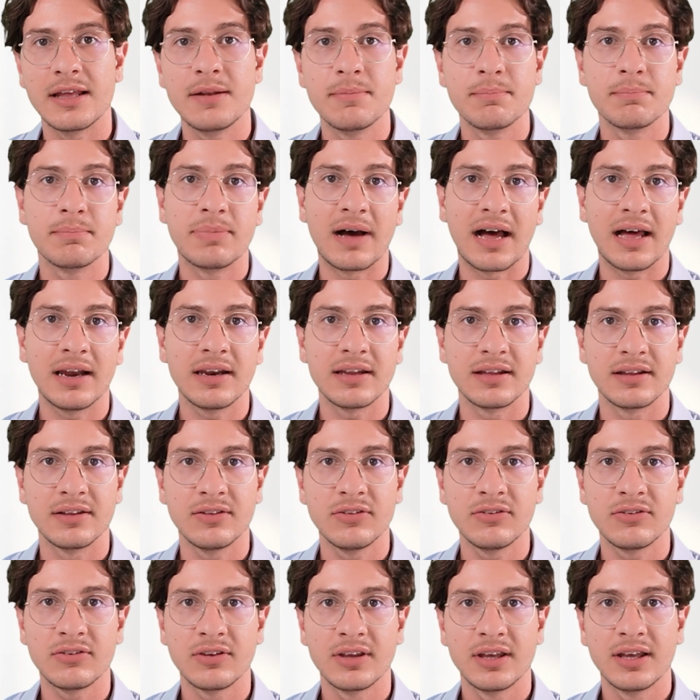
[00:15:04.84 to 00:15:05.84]

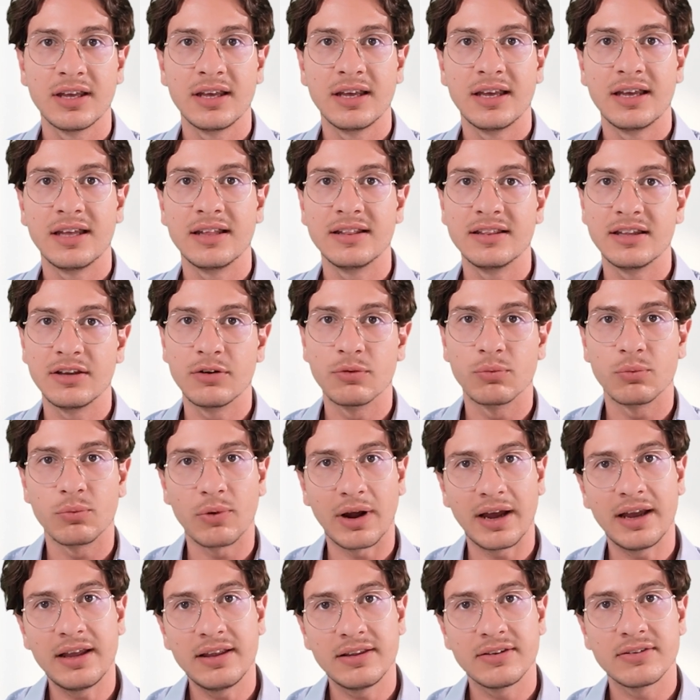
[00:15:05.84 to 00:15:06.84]
imbalance in the
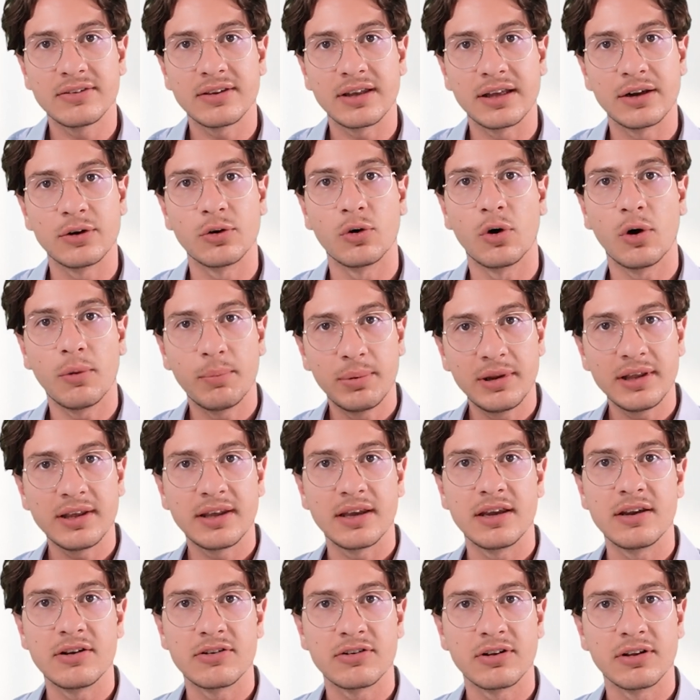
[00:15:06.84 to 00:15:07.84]
rights and
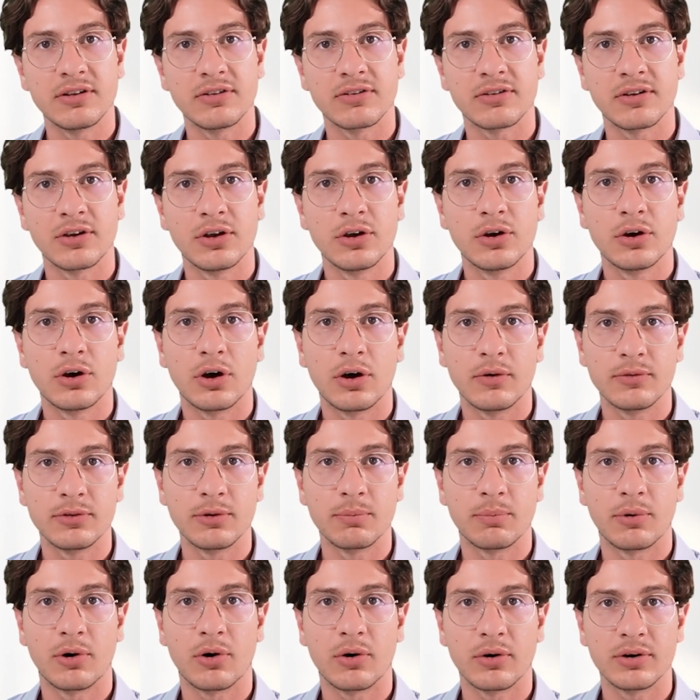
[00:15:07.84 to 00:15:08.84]
obligations of the
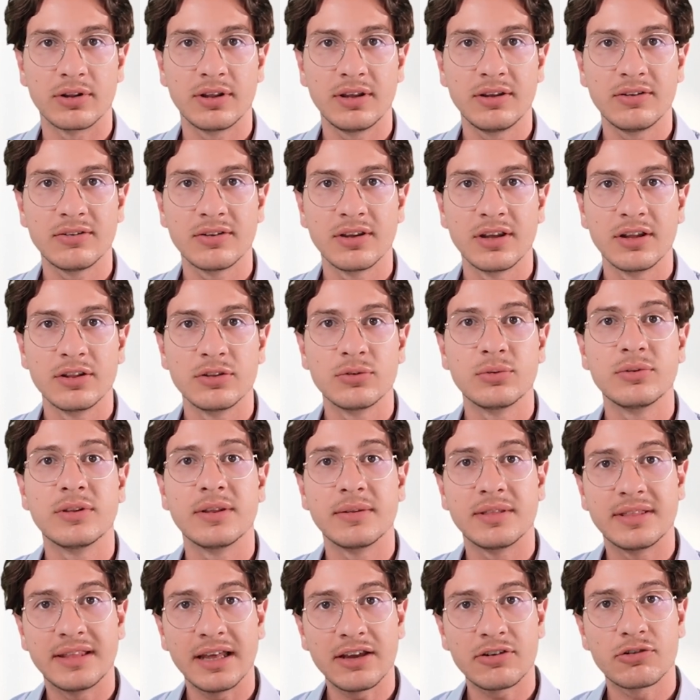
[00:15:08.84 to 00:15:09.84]
parties to
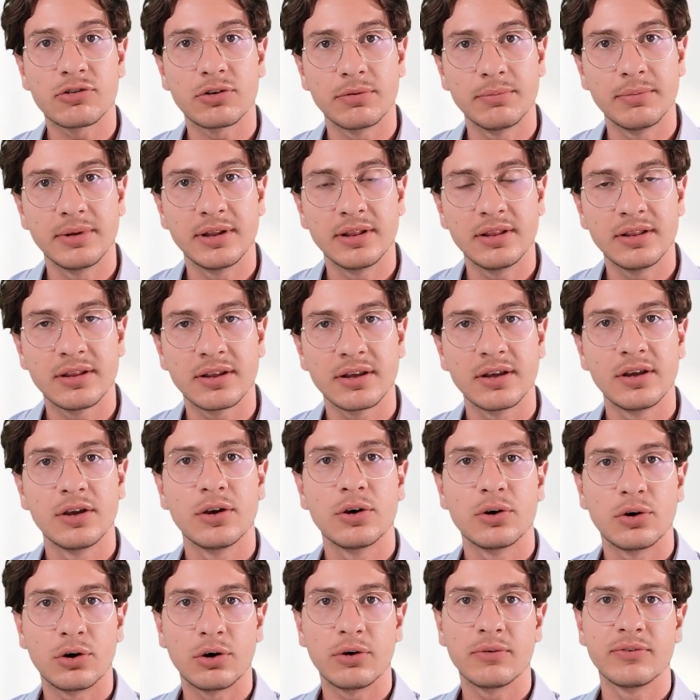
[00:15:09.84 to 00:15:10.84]
the detriment
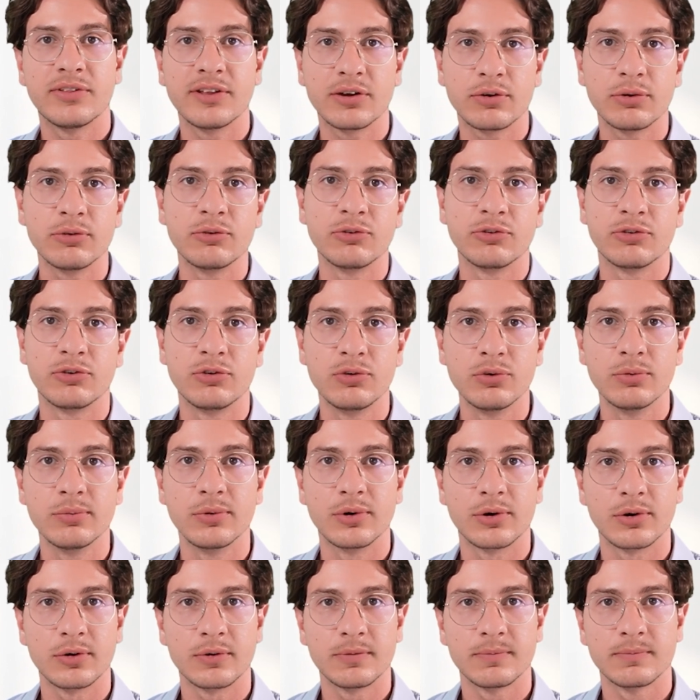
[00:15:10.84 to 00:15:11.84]
of the
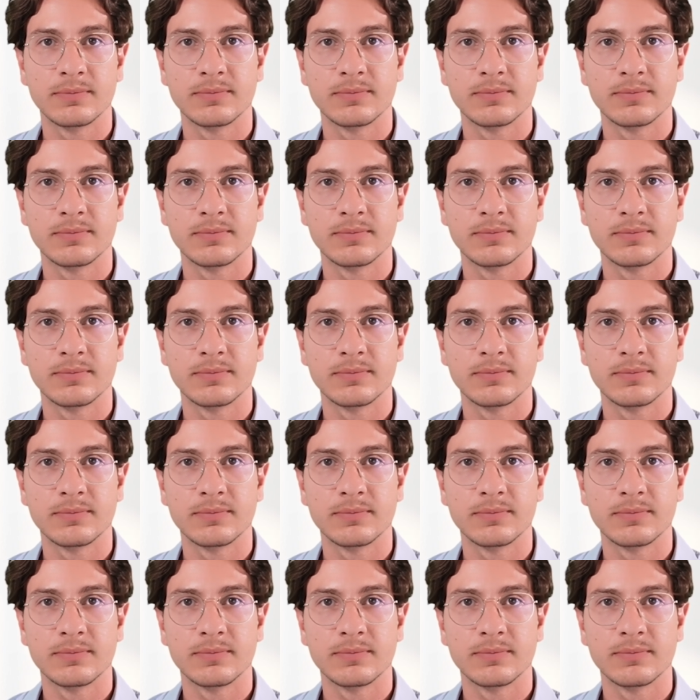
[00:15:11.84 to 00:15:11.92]
consumer.